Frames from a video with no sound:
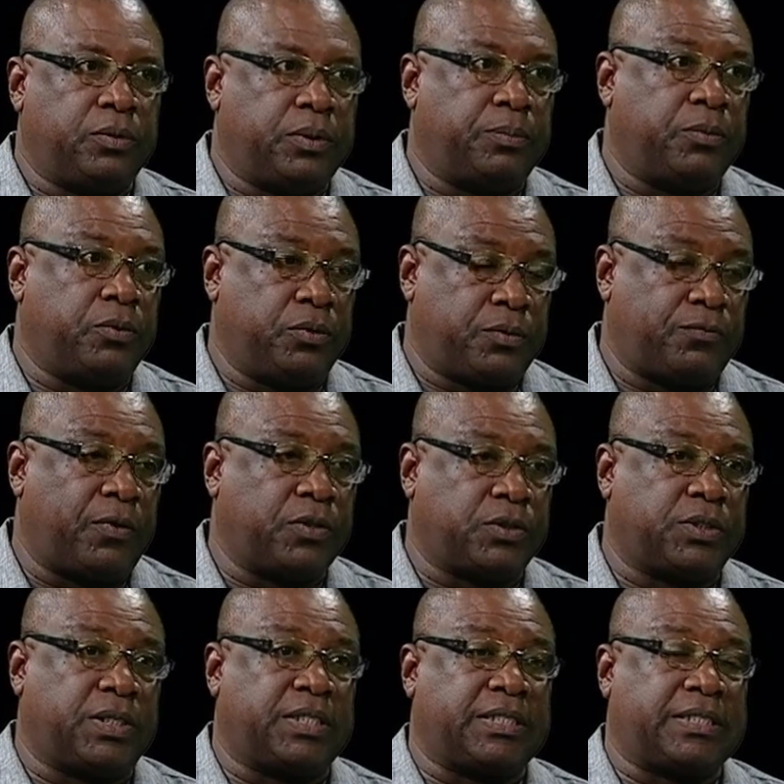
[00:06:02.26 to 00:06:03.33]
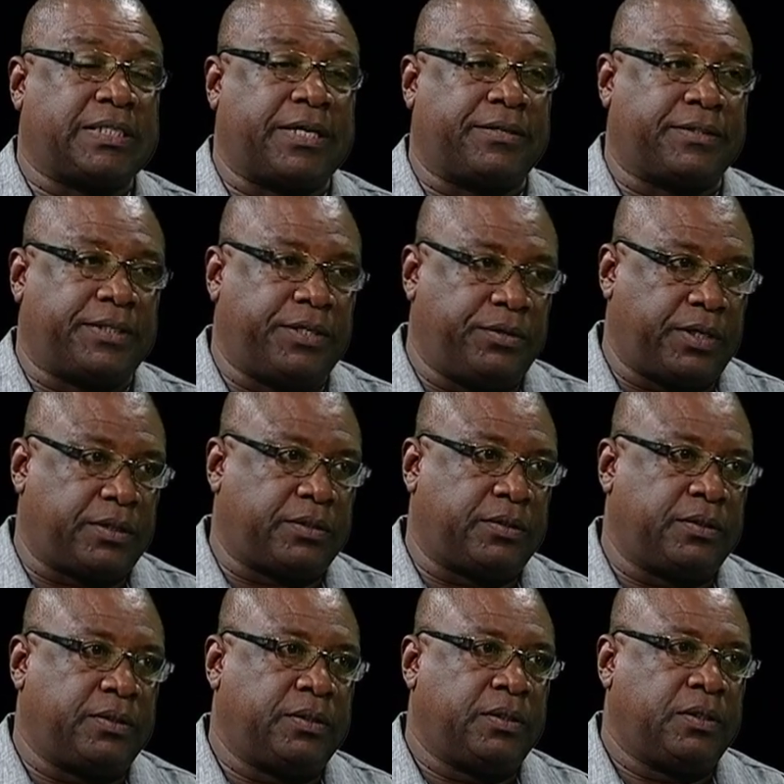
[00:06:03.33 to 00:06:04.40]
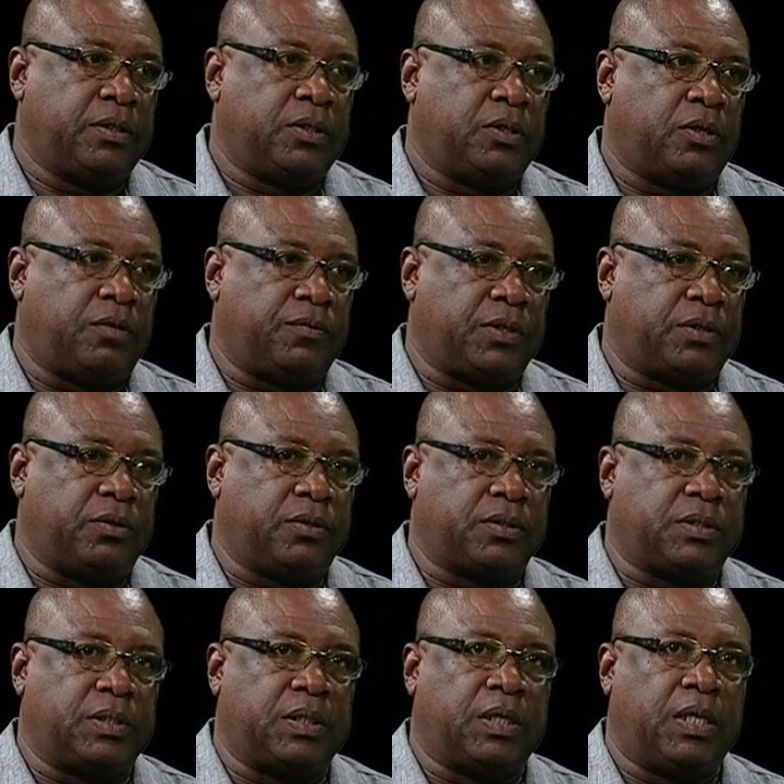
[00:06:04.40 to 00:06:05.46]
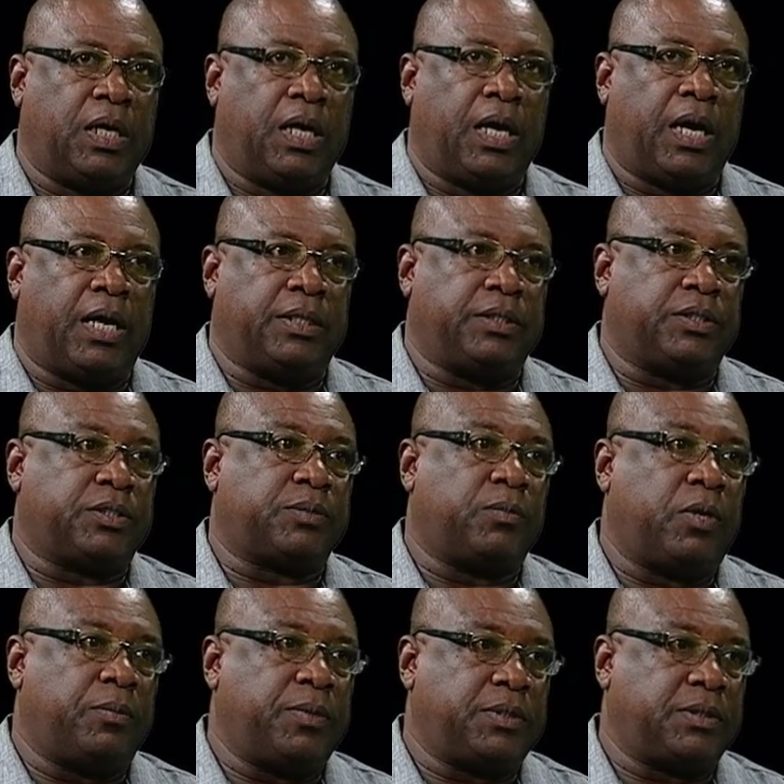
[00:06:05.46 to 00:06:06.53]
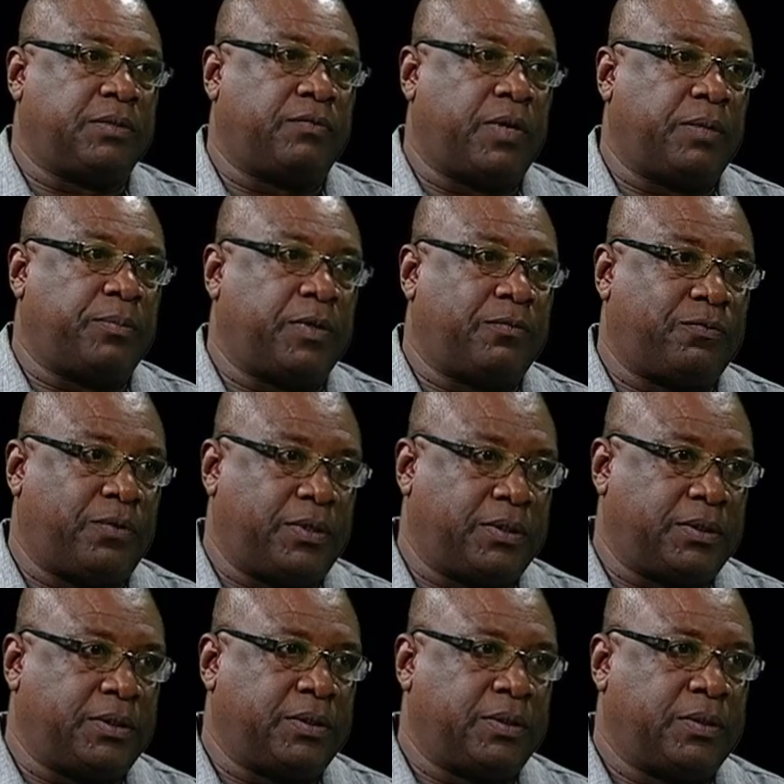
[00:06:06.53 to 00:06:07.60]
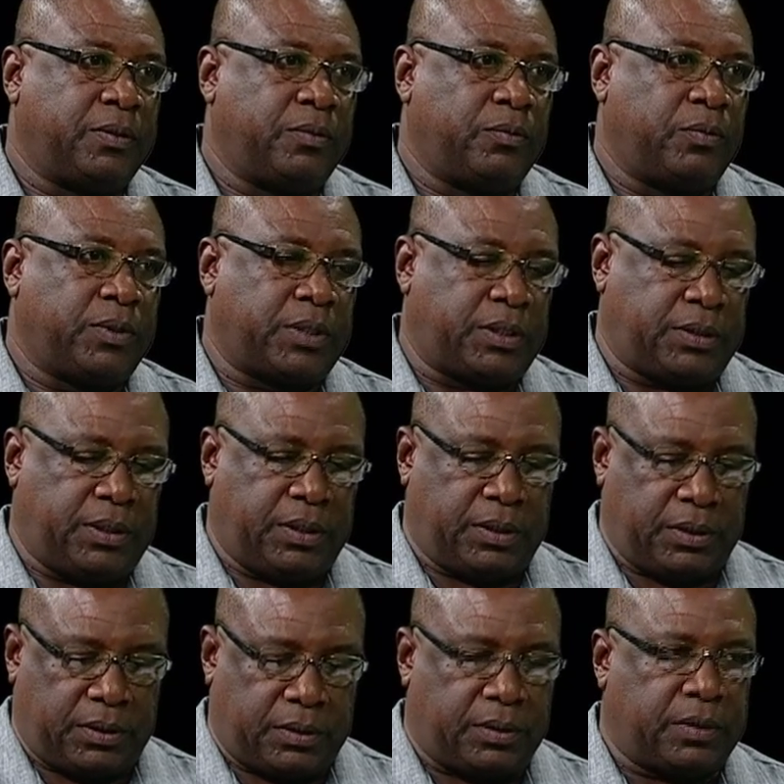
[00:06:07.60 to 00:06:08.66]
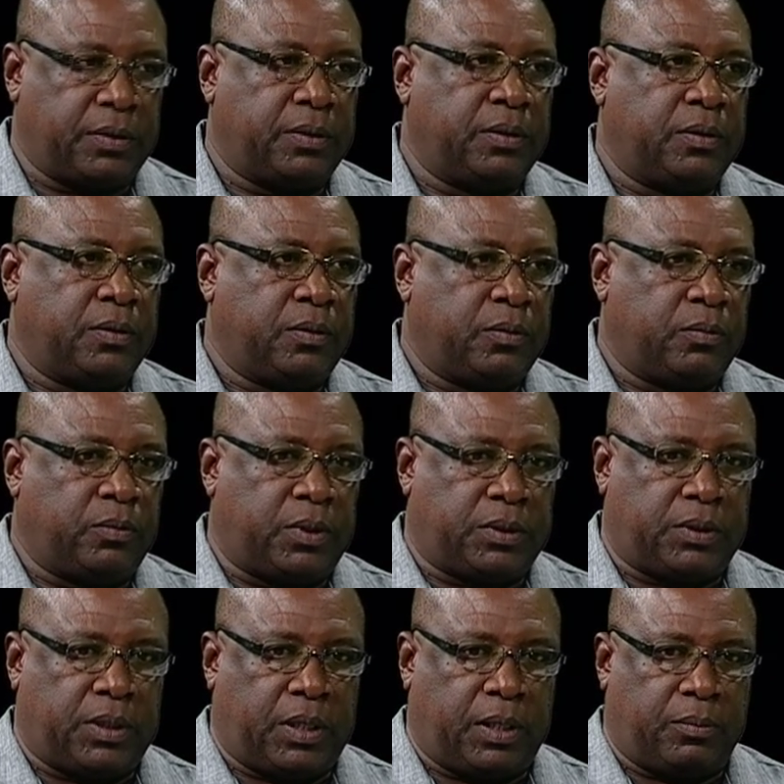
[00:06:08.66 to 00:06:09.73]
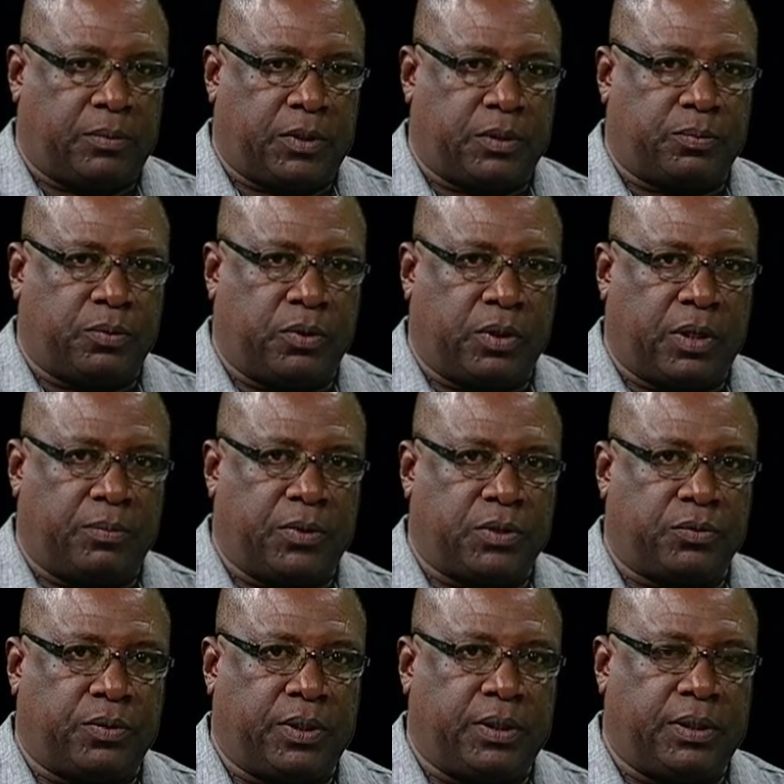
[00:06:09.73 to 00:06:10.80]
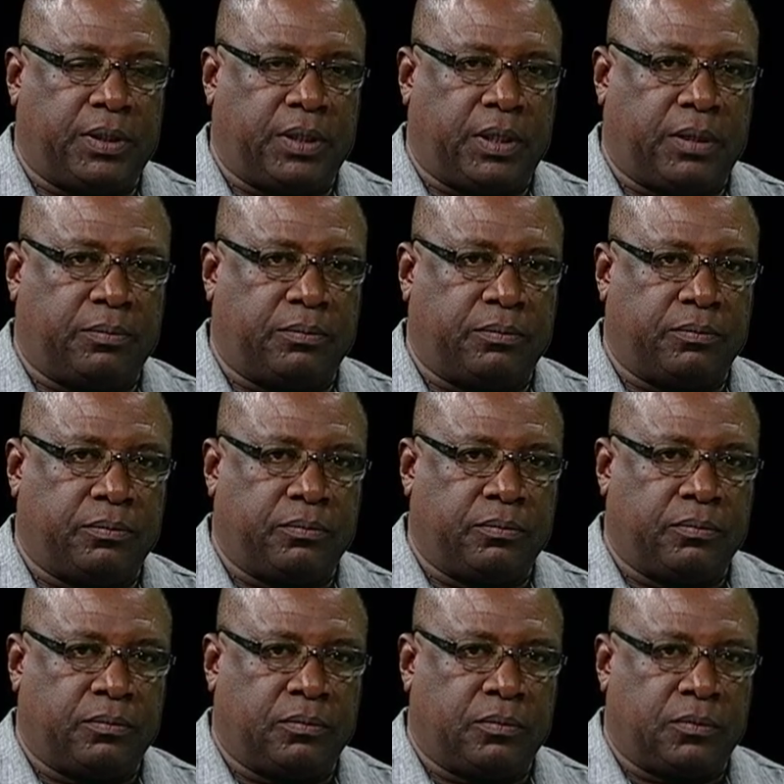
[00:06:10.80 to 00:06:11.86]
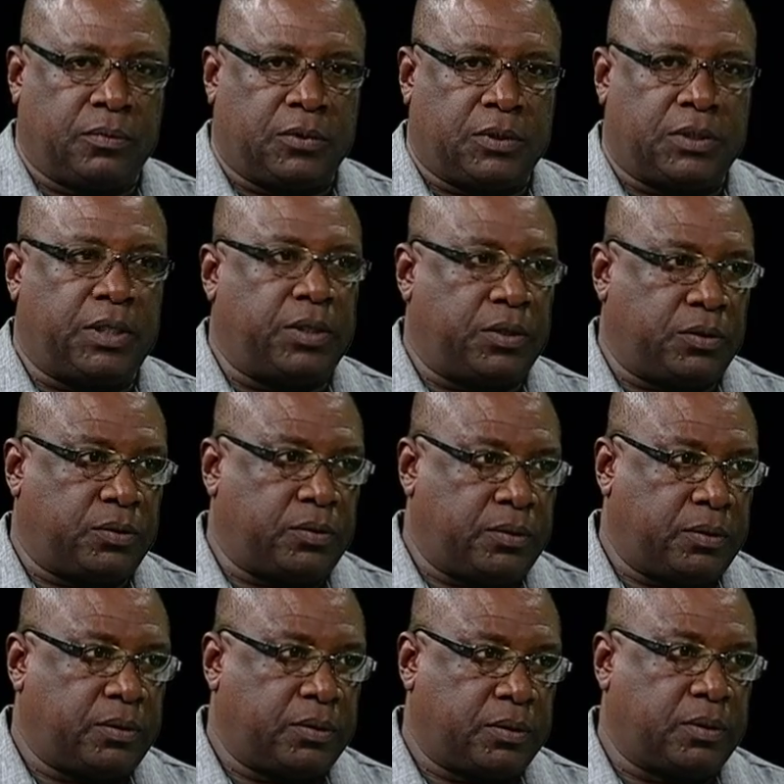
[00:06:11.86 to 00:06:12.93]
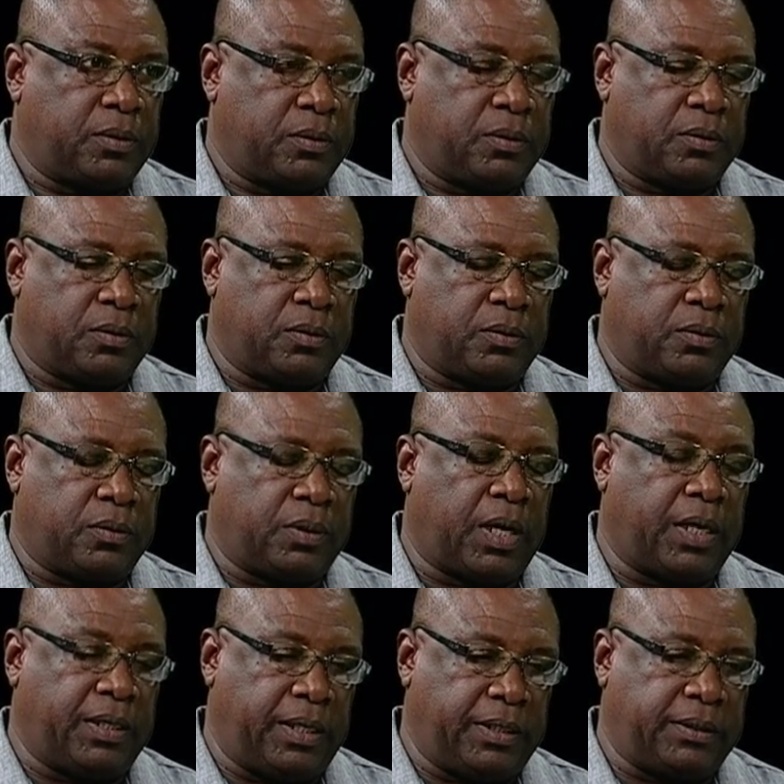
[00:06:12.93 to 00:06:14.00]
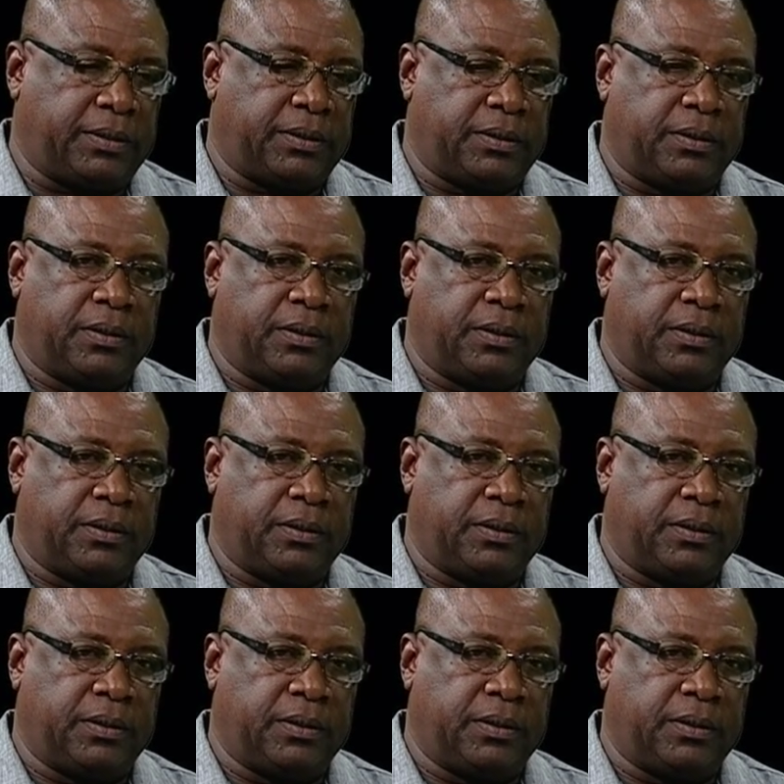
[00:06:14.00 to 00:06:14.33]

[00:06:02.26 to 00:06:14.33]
The Bureau functions as a secretariat of the Council, and the Small Business Development Fund, which I think is what this program is really seeking to highlight.